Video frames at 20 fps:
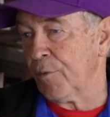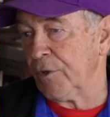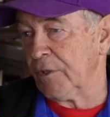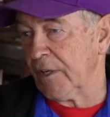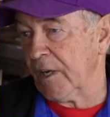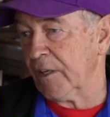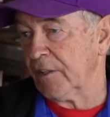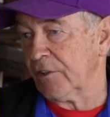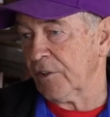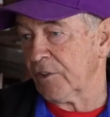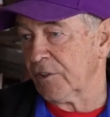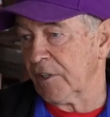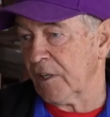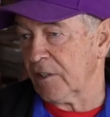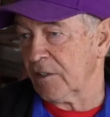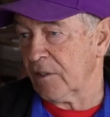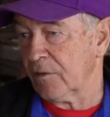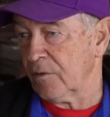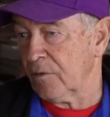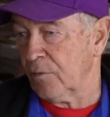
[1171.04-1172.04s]
point eight those
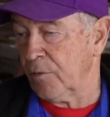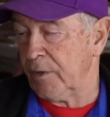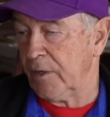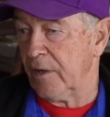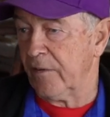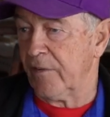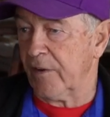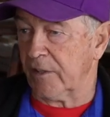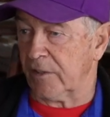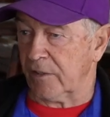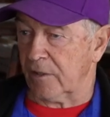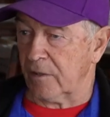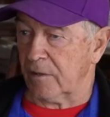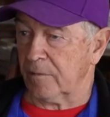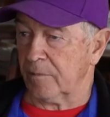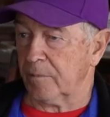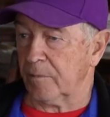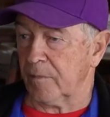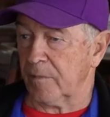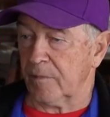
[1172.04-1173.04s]
days. We never had
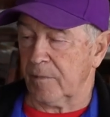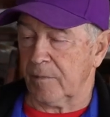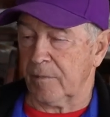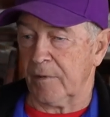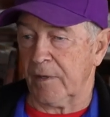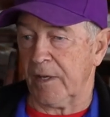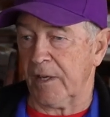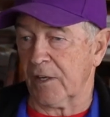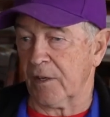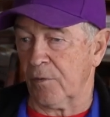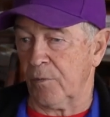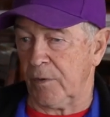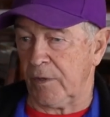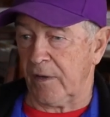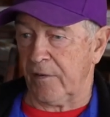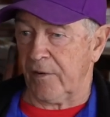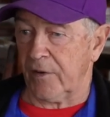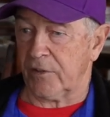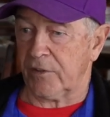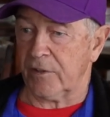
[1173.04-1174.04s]
the, the we
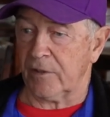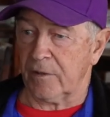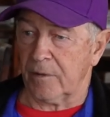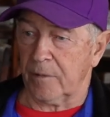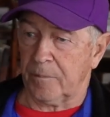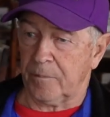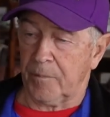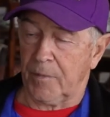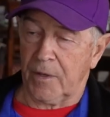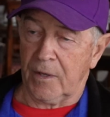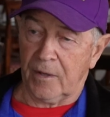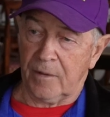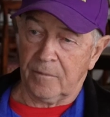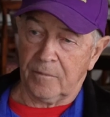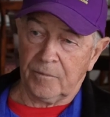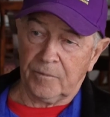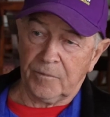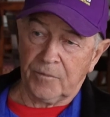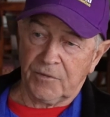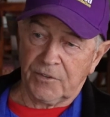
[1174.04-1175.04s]
never had the
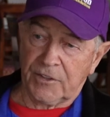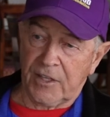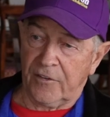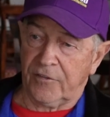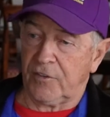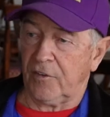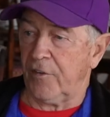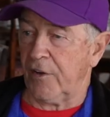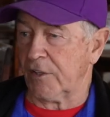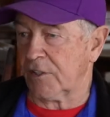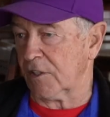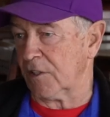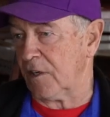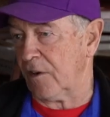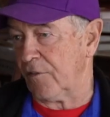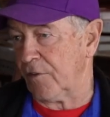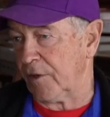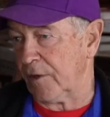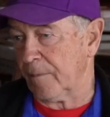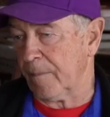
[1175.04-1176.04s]
um, safety vest and
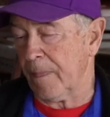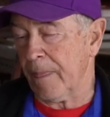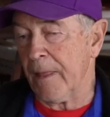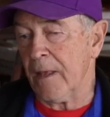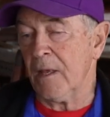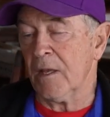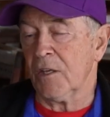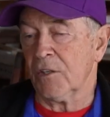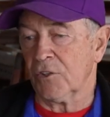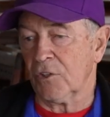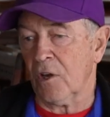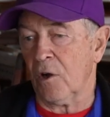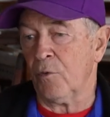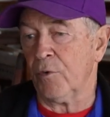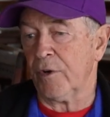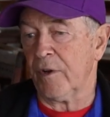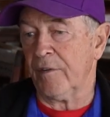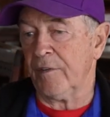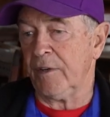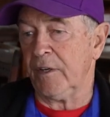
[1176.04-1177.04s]
everything, so I
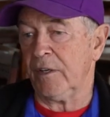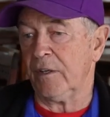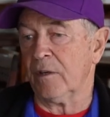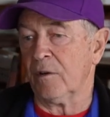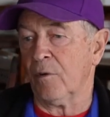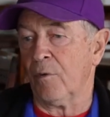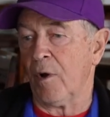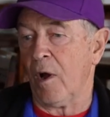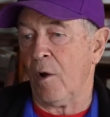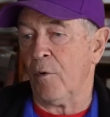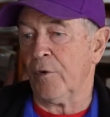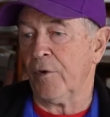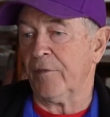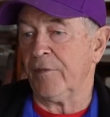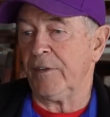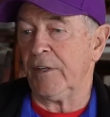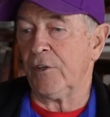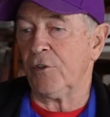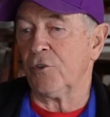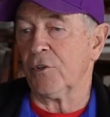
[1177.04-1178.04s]
would have needed I would have
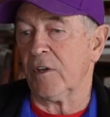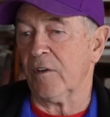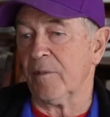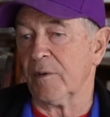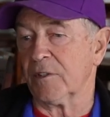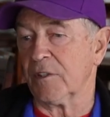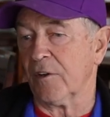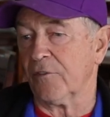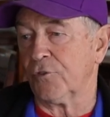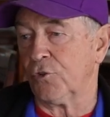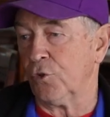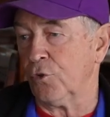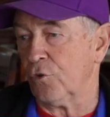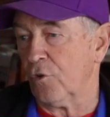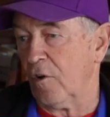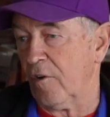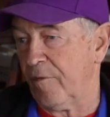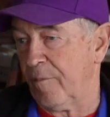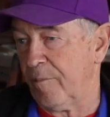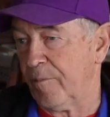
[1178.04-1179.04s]
needed to give myself two and
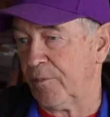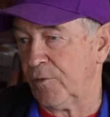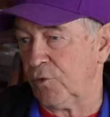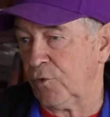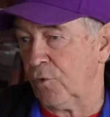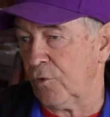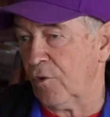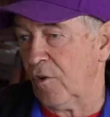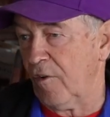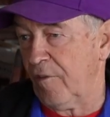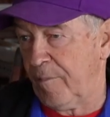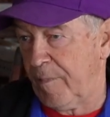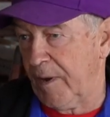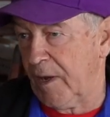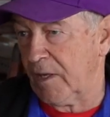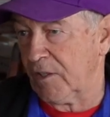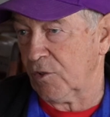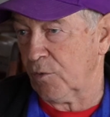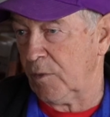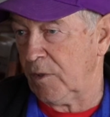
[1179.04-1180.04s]
a half two and a half pounds.